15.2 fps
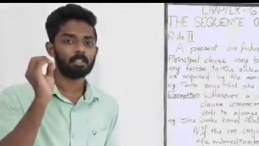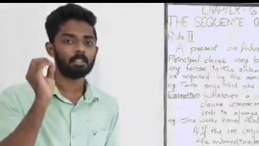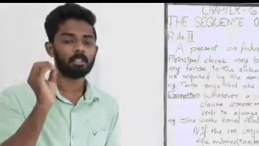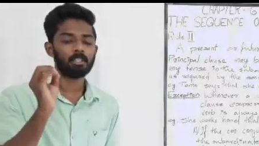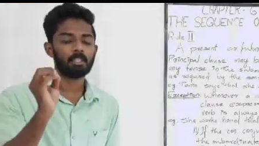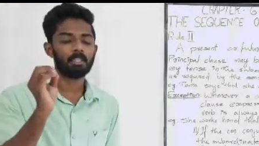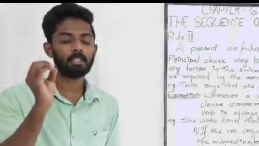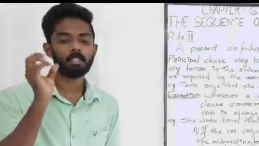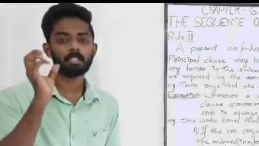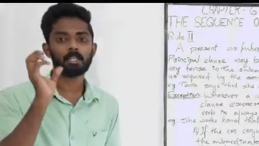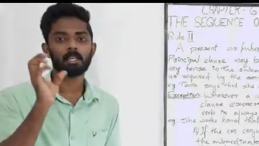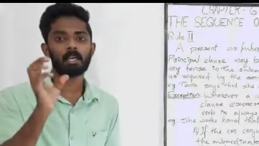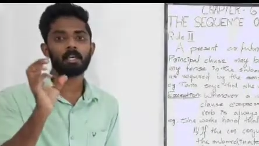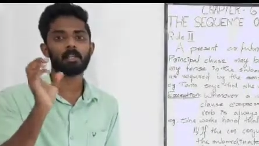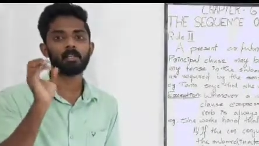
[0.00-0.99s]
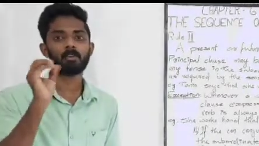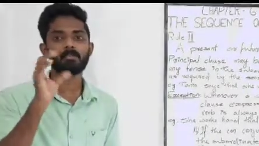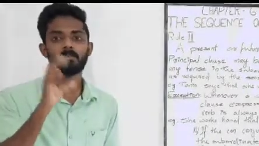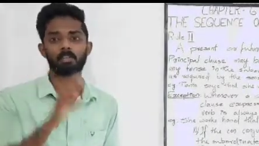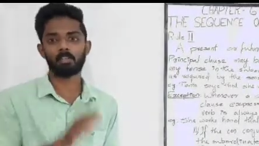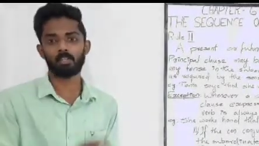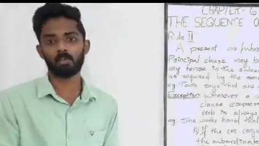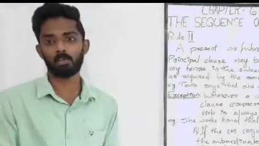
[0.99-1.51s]
these kind of
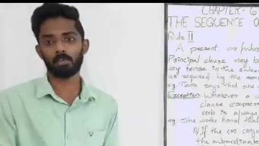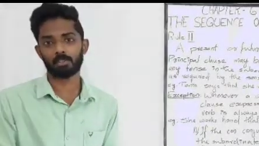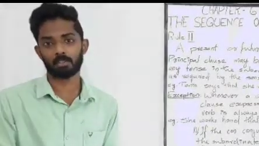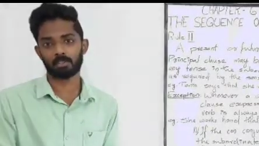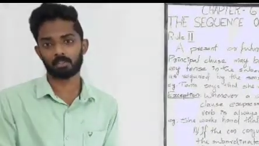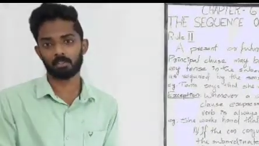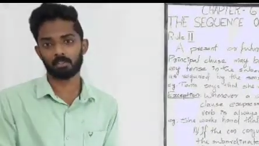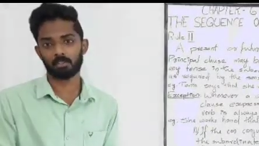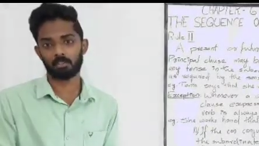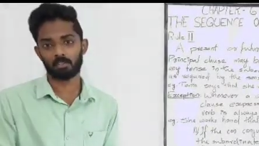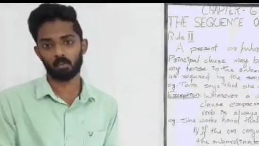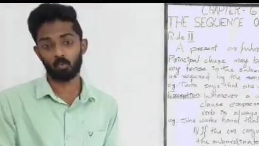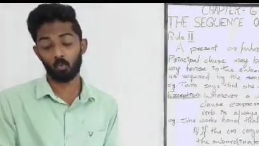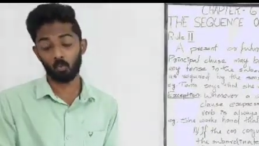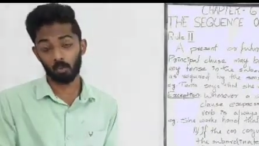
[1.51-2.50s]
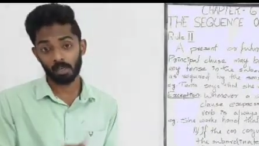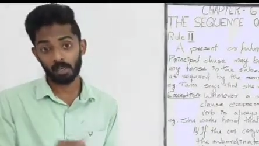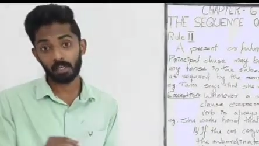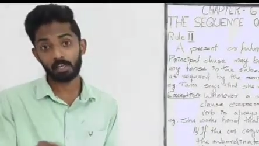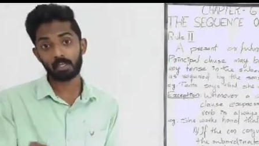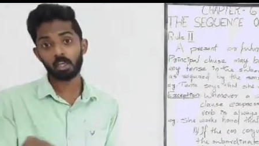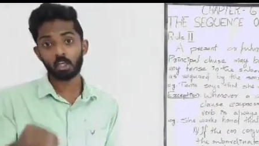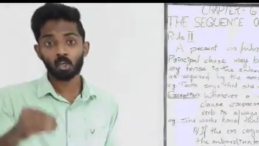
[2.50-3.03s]
situations,
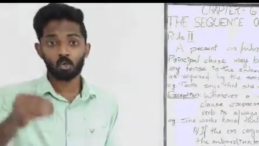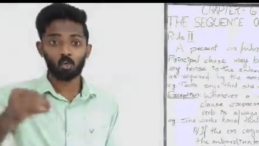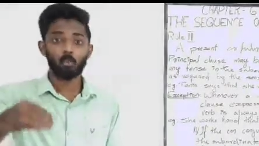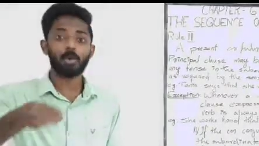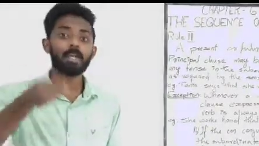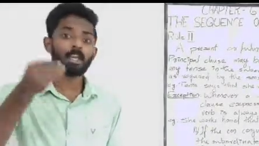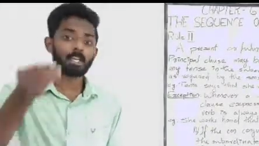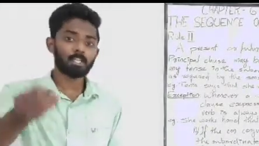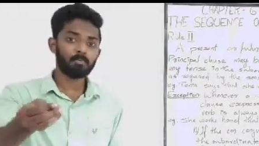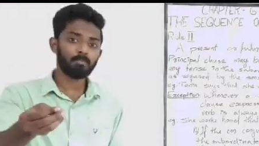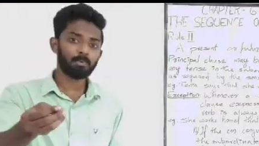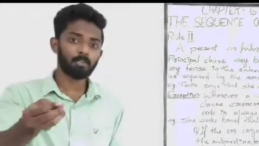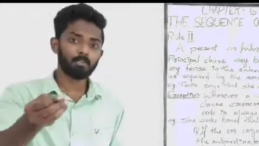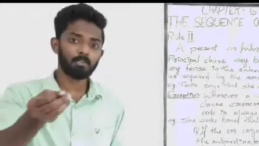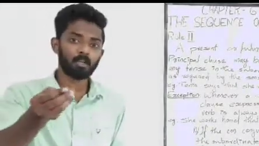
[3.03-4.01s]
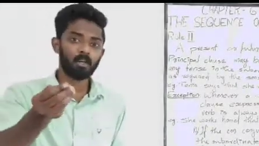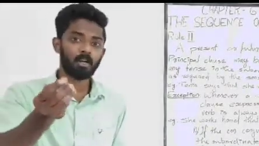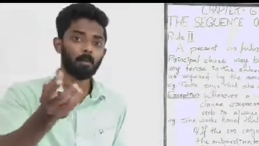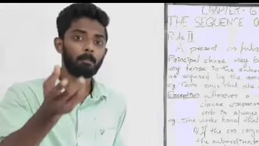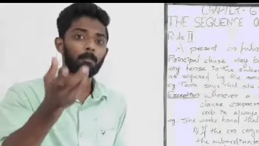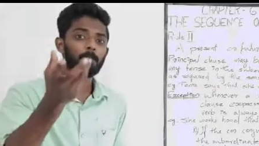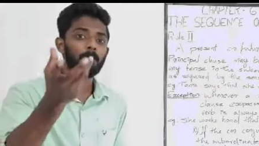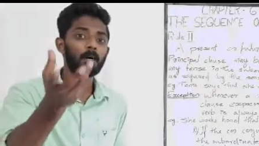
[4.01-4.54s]
where we express
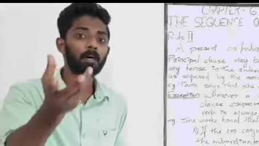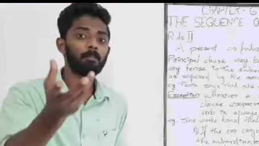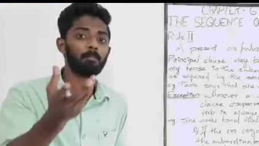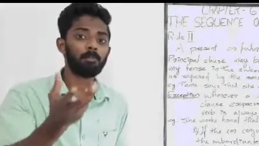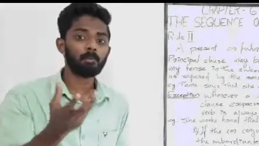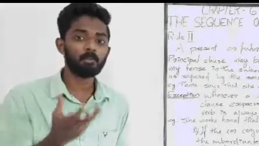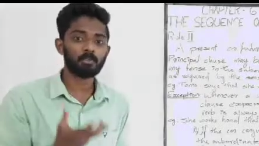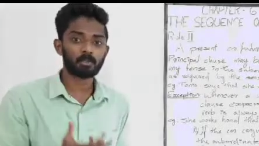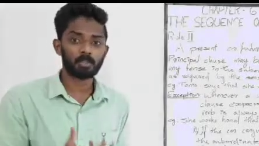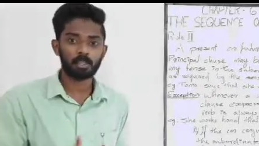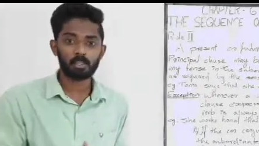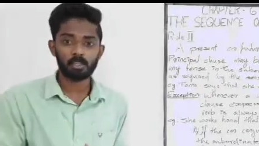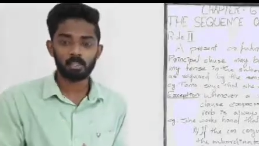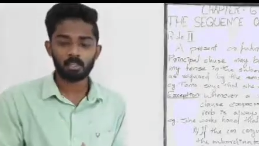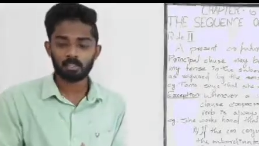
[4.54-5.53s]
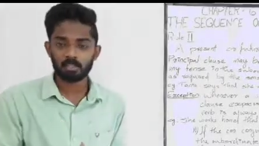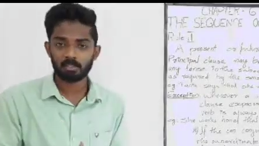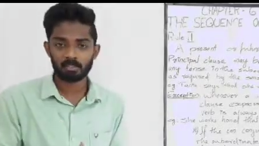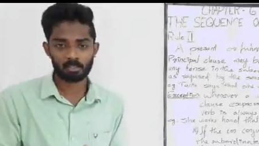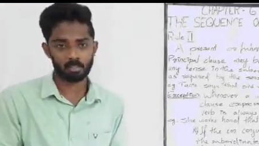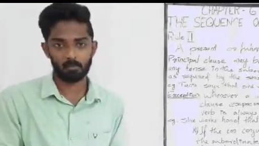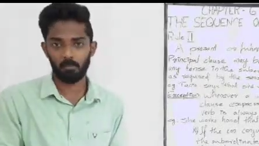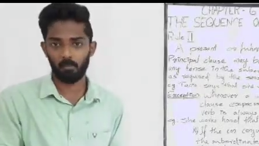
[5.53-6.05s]
a purpose in the
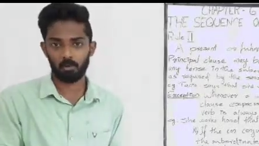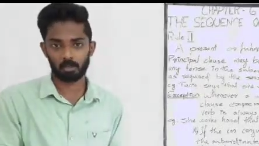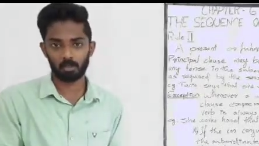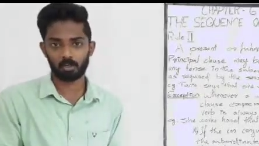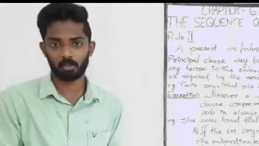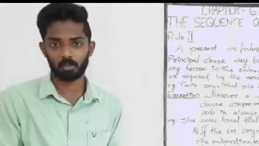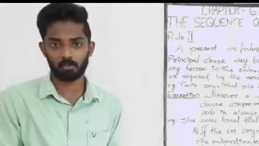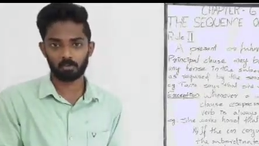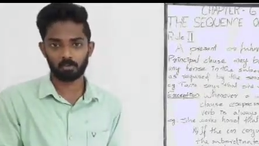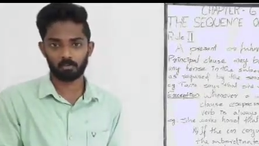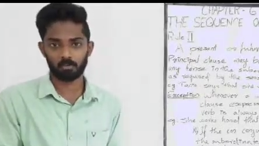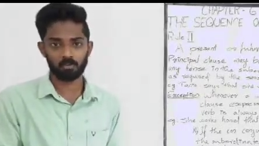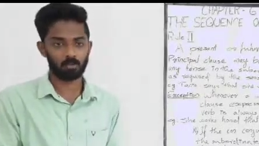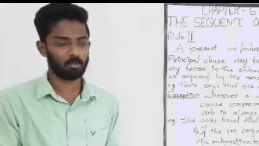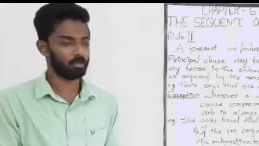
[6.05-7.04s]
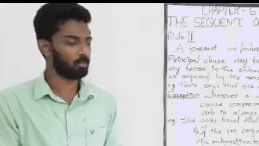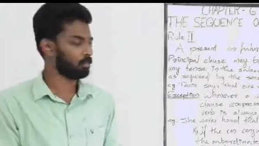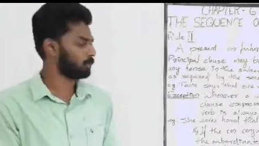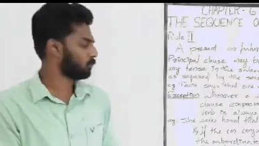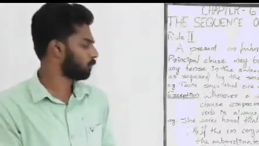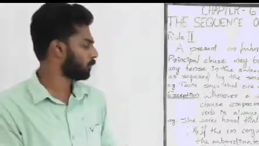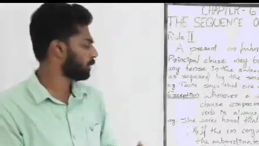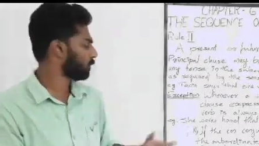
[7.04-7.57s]
subordinate clause.
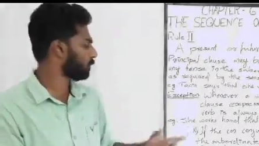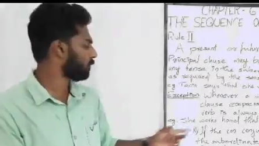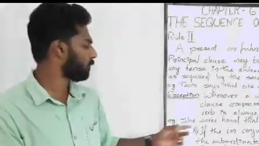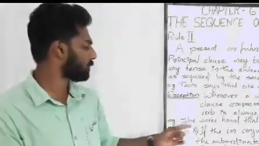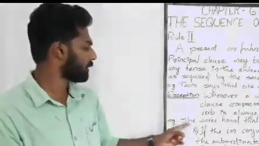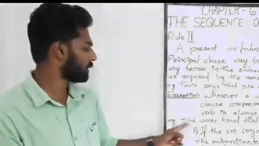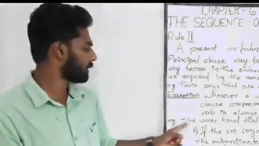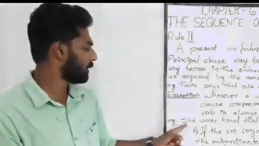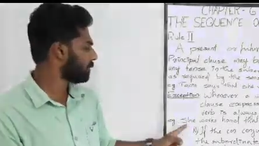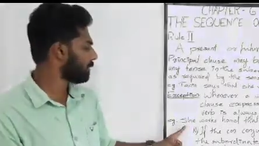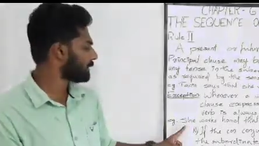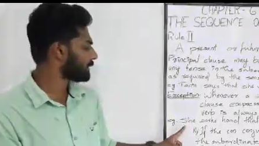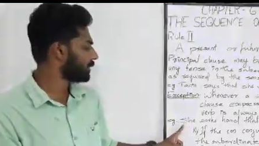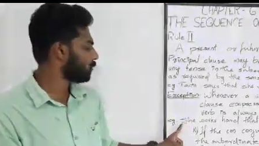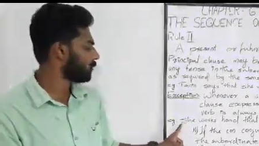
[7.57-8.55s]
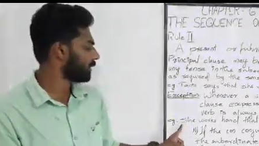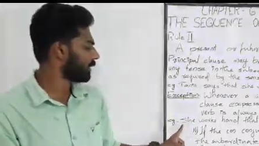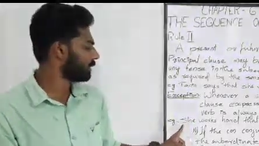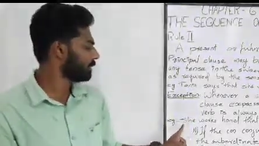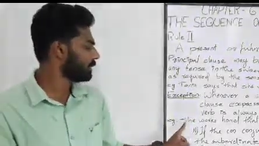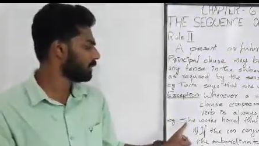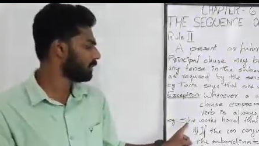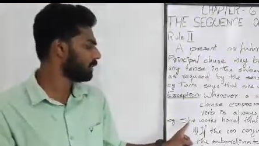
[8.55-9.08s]
So in the first example itself we can
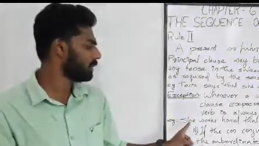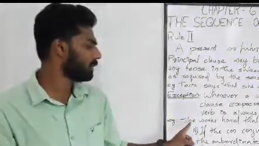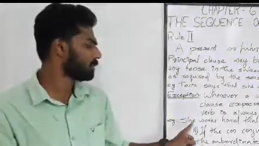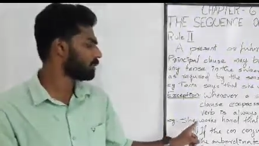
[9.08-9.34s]
see